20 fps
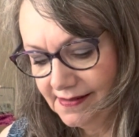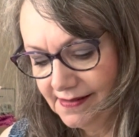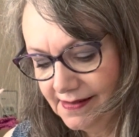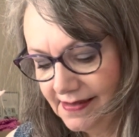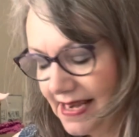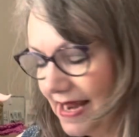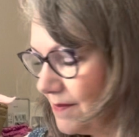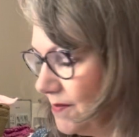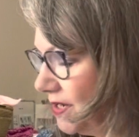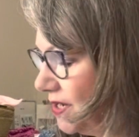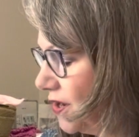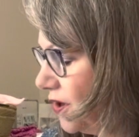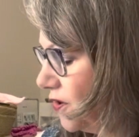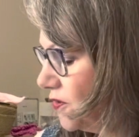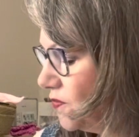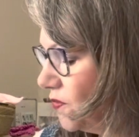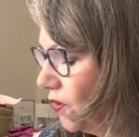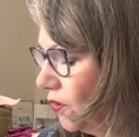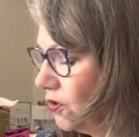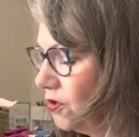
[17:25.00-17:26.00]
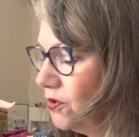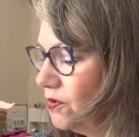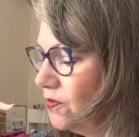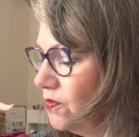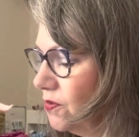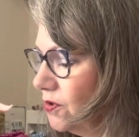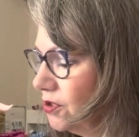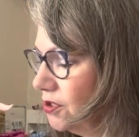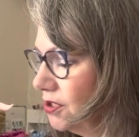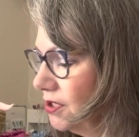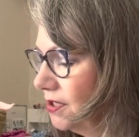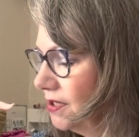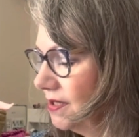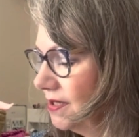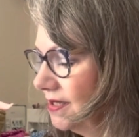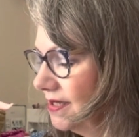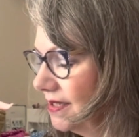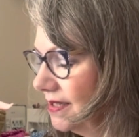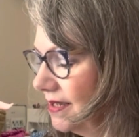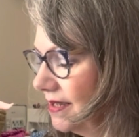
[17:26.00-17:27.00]
let me know what you would
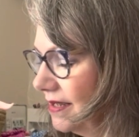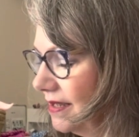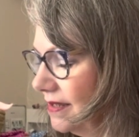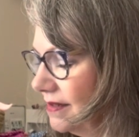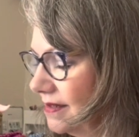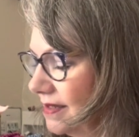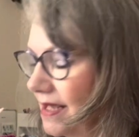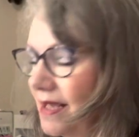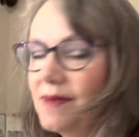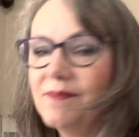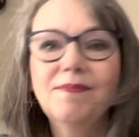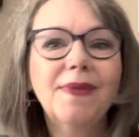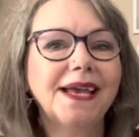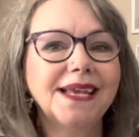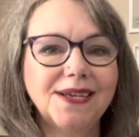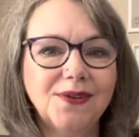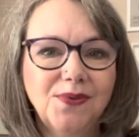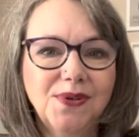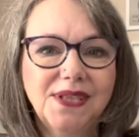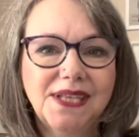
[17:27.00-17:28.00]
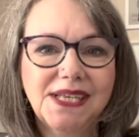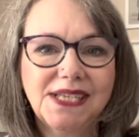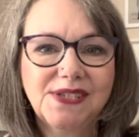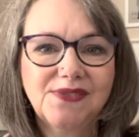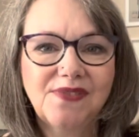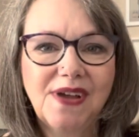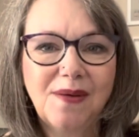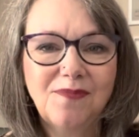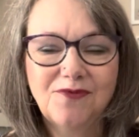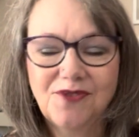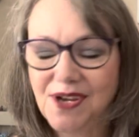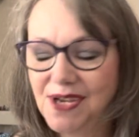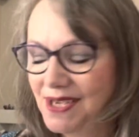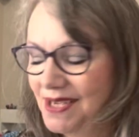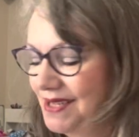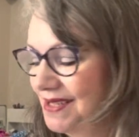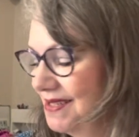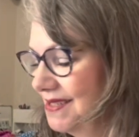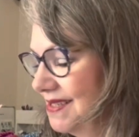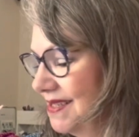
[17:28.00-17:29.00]
make with this
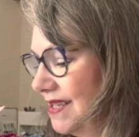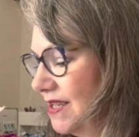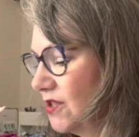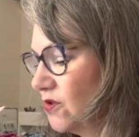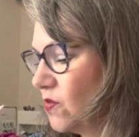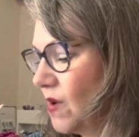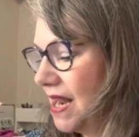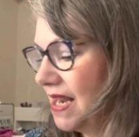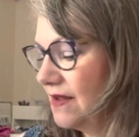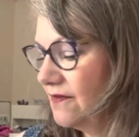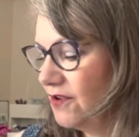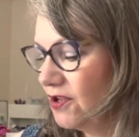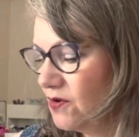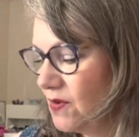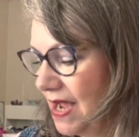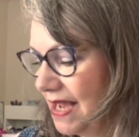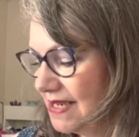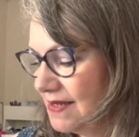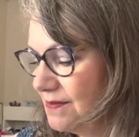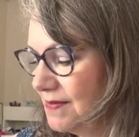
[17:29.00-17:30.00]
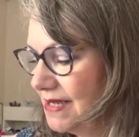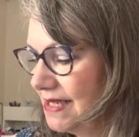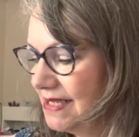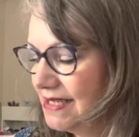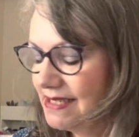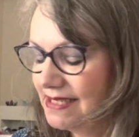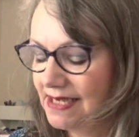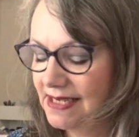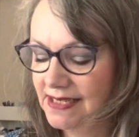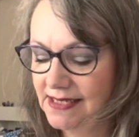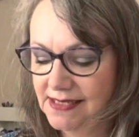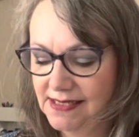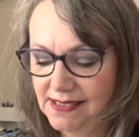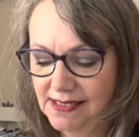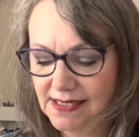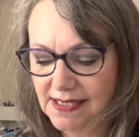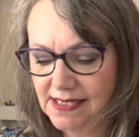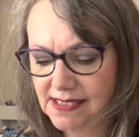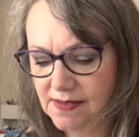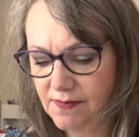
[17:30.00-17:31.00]
fabric as well, if you had a meter.
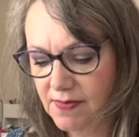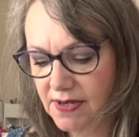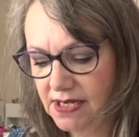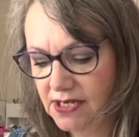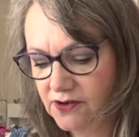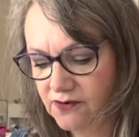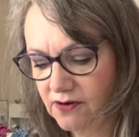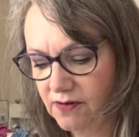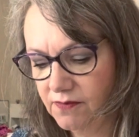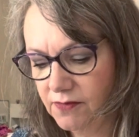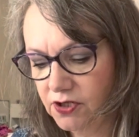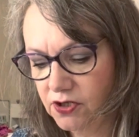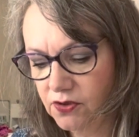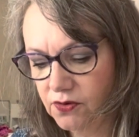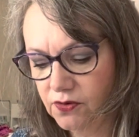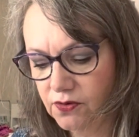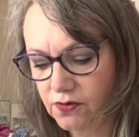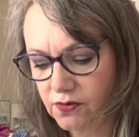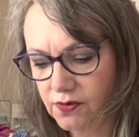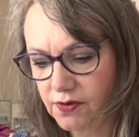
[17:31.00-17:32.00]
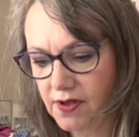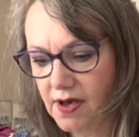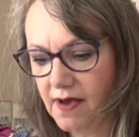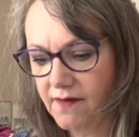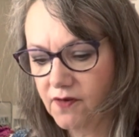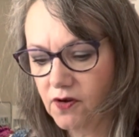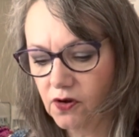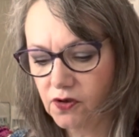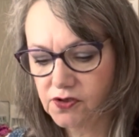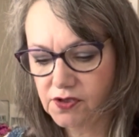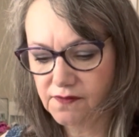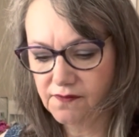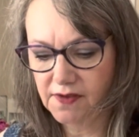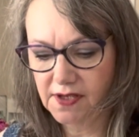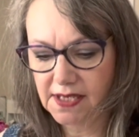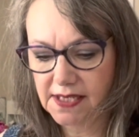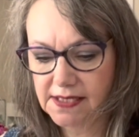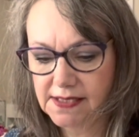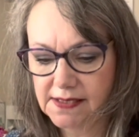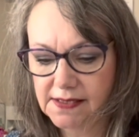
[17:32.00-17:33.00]
It is a meter, I'm sure, that I've got of
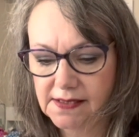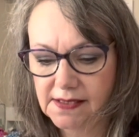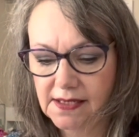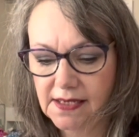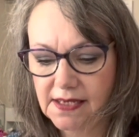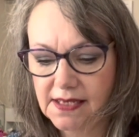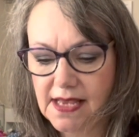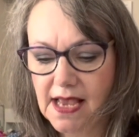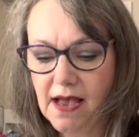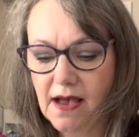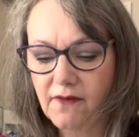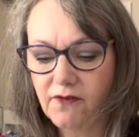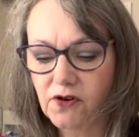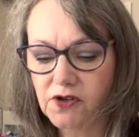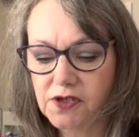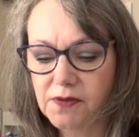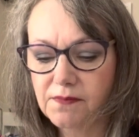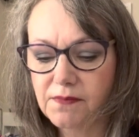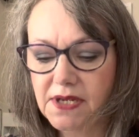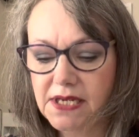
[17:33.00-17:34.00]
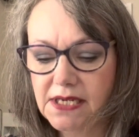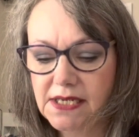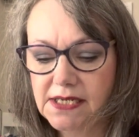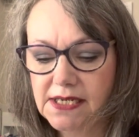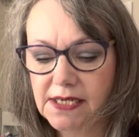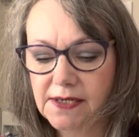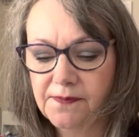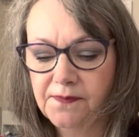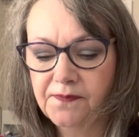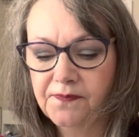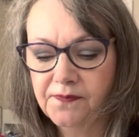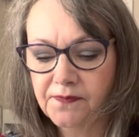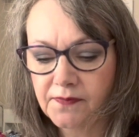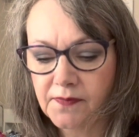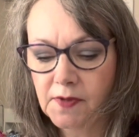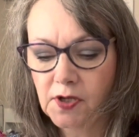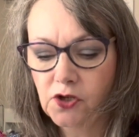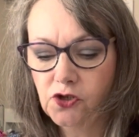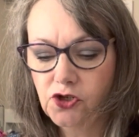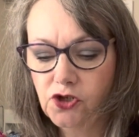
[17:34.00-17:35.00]
this. Yeah, I've got a meter.
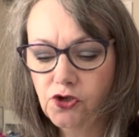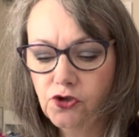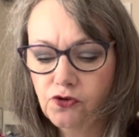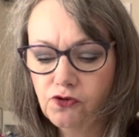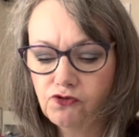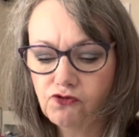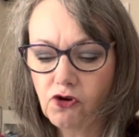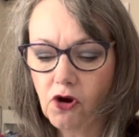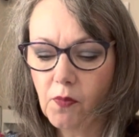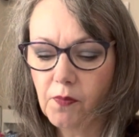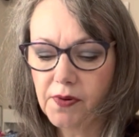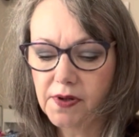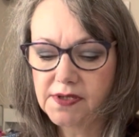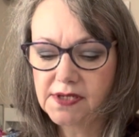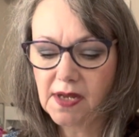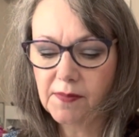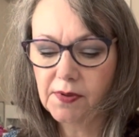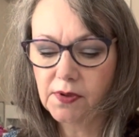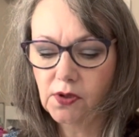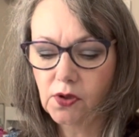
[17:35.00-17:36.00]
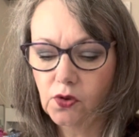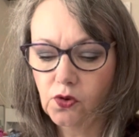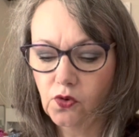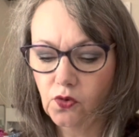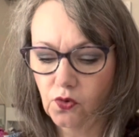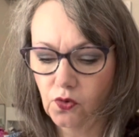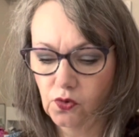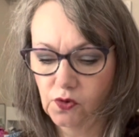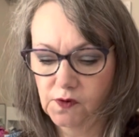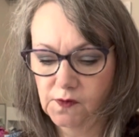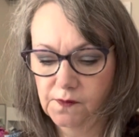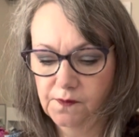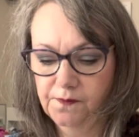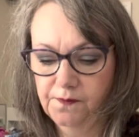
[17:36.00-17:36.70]
Do you drop double gauze?